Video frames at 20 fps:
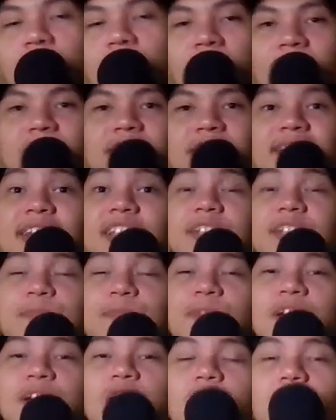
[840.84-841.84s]
have Sixth
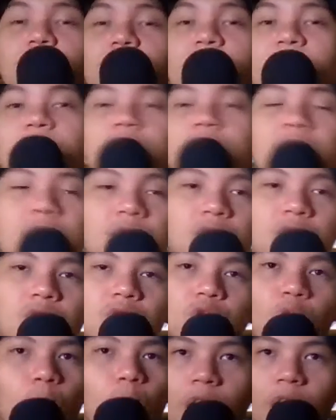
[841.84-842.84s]
Man of the Year.
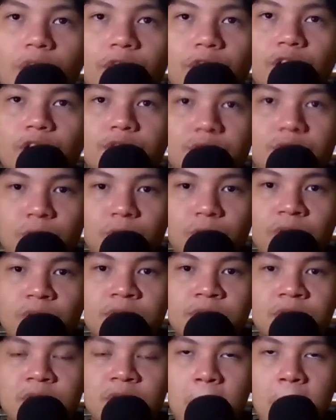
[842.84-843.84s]
No other
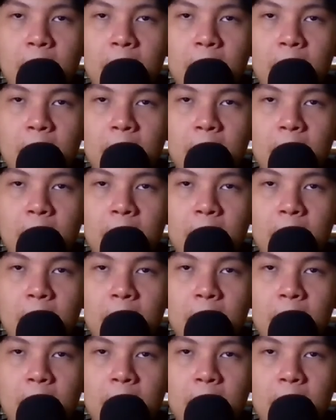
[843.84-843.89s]
choice